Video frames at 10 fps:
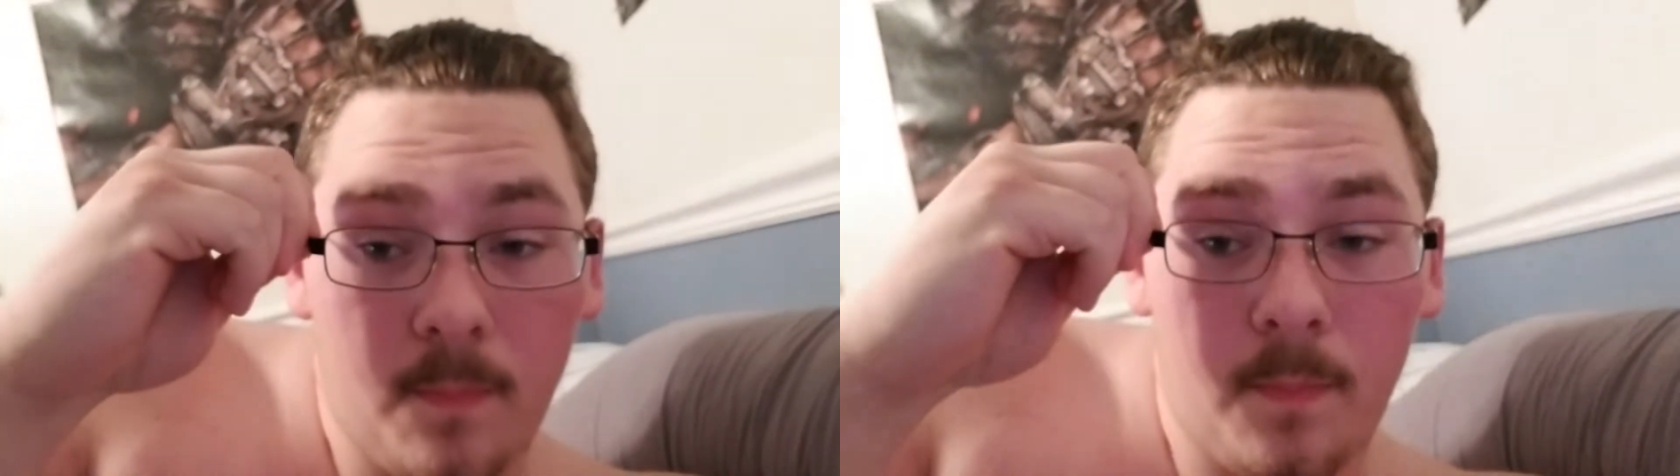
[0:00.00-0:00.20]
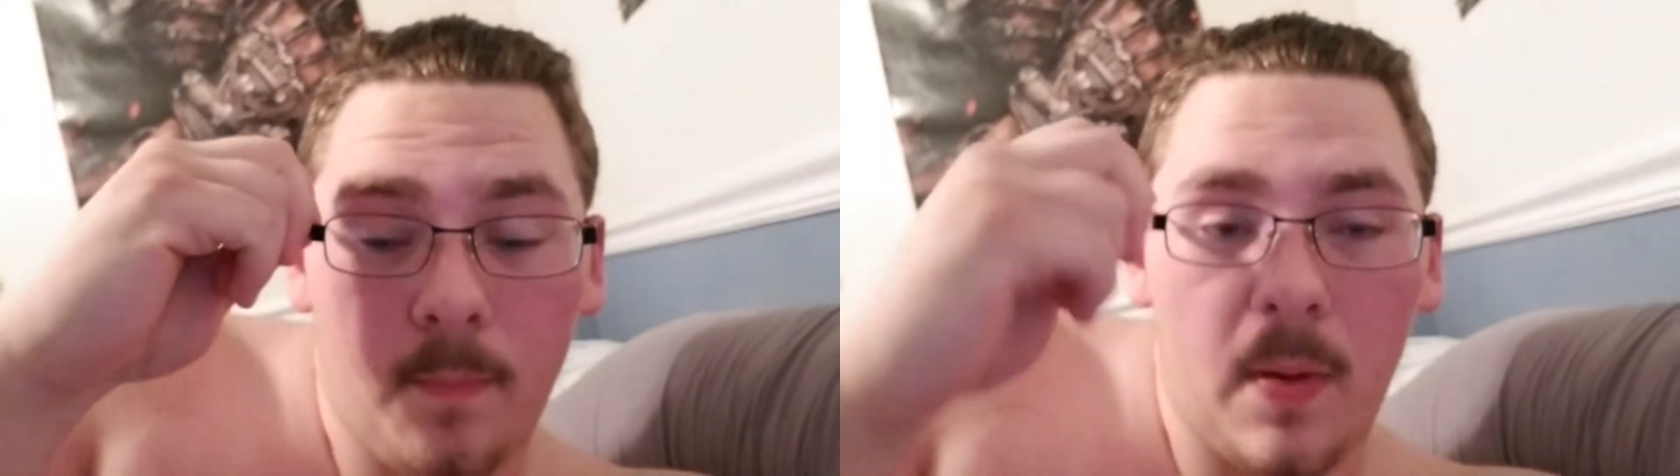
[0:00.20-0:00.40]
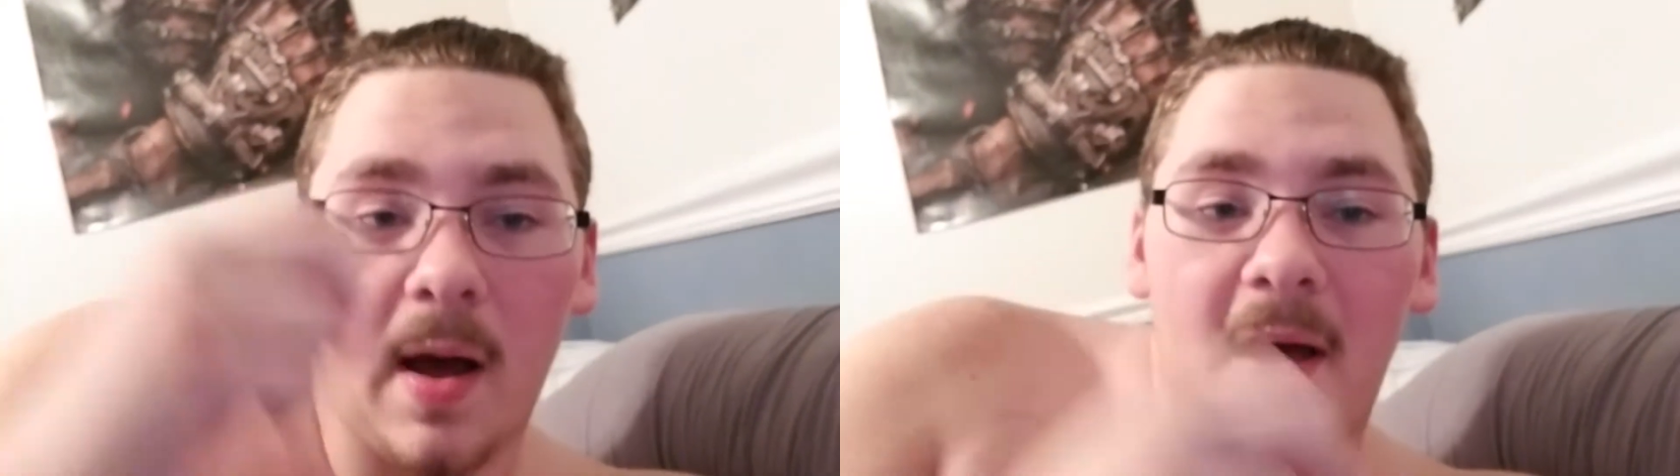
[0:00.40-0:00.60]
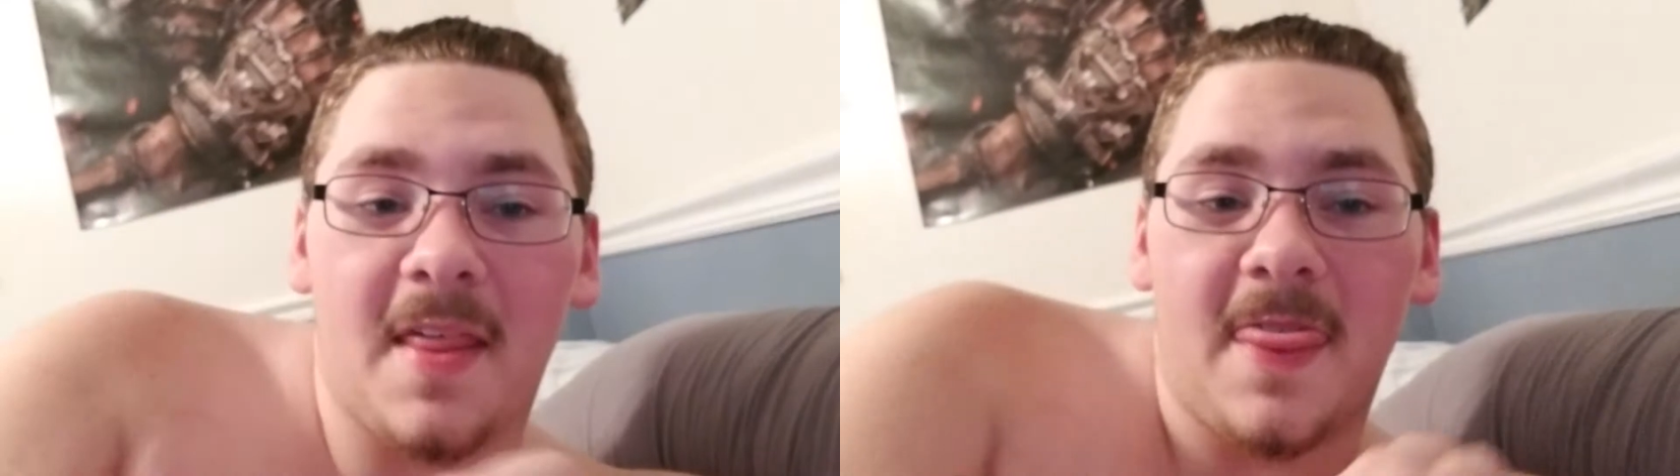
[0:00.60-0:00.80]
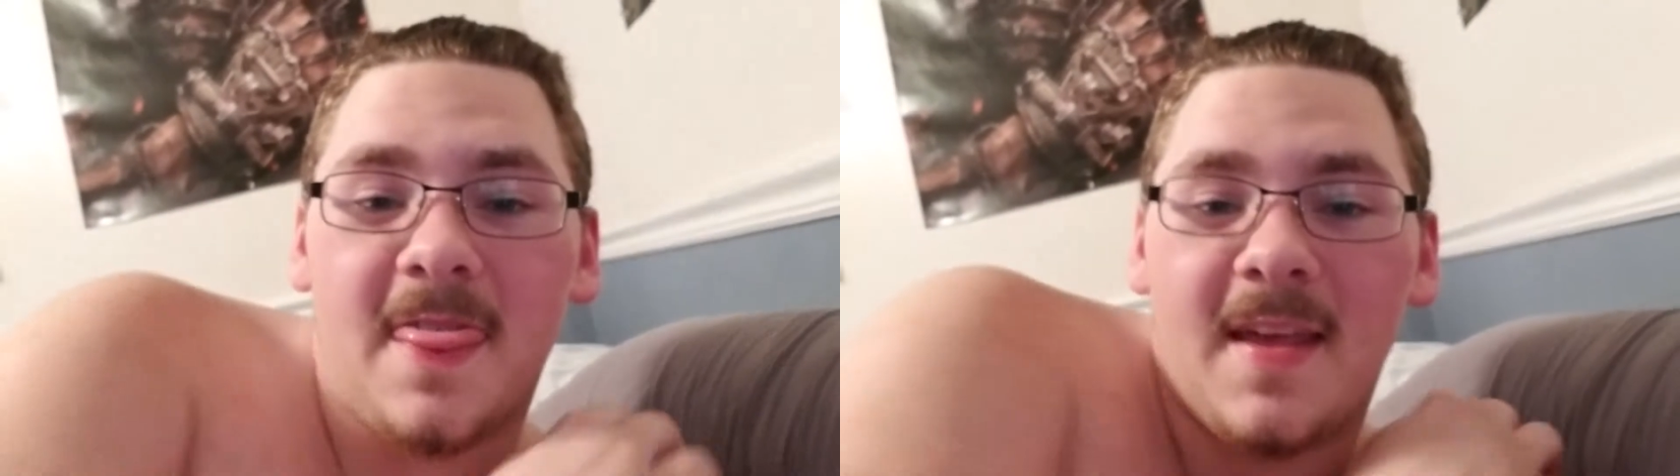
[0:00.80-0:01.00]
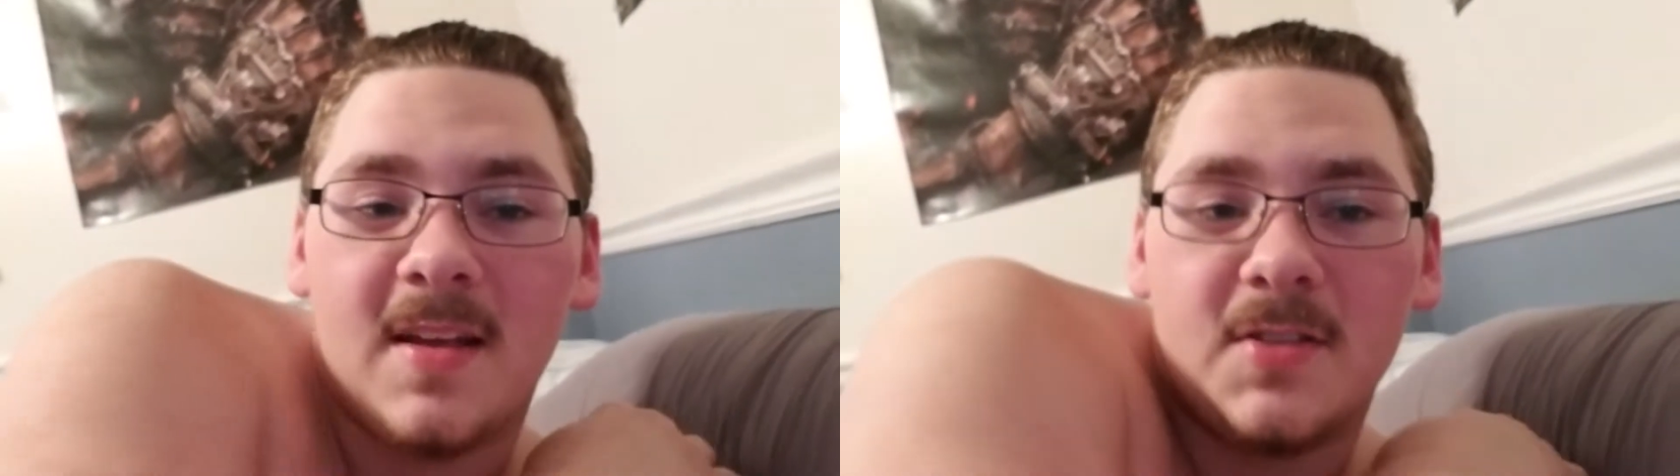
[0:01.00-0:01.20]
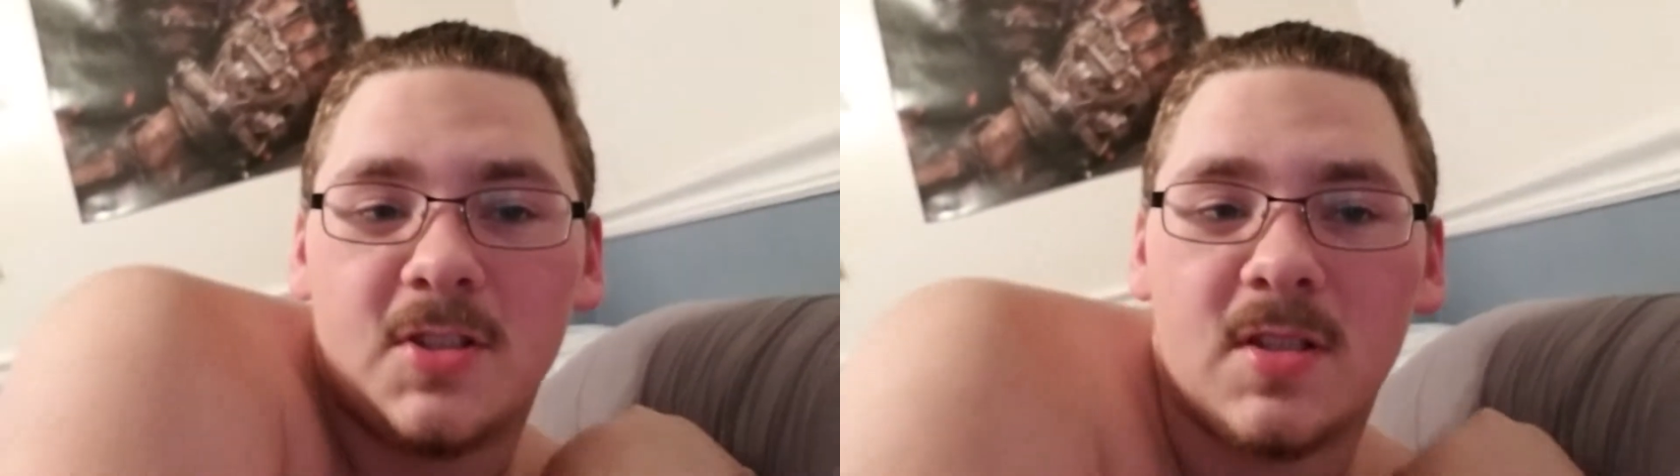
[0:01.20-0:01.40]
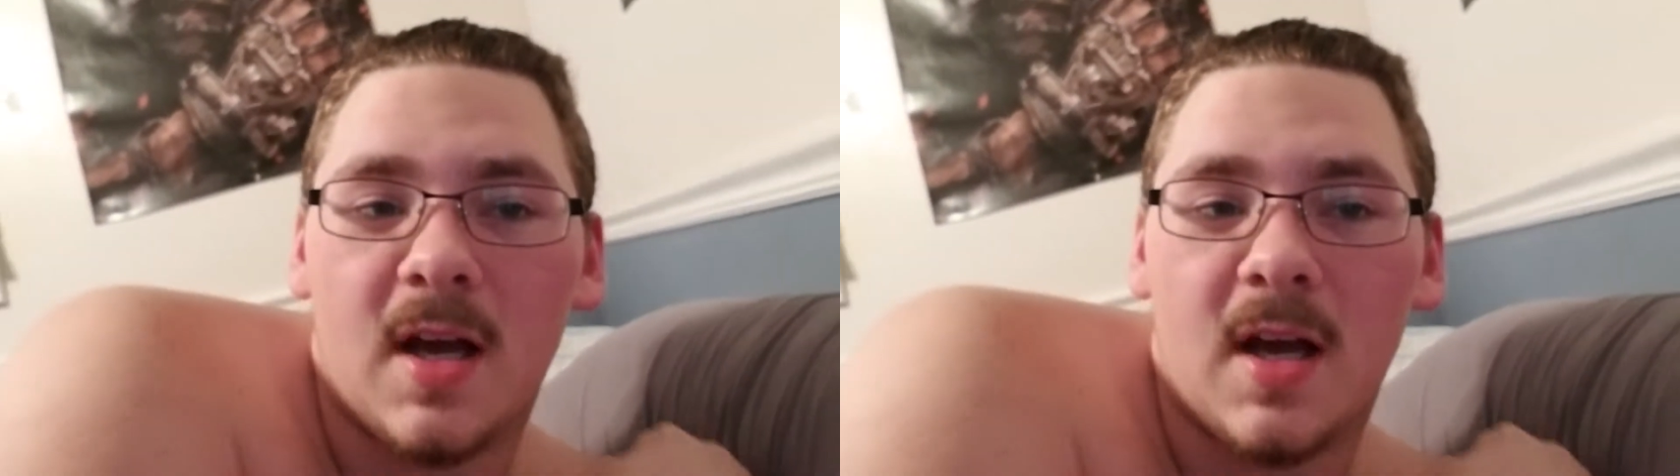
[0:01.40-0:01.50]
But I think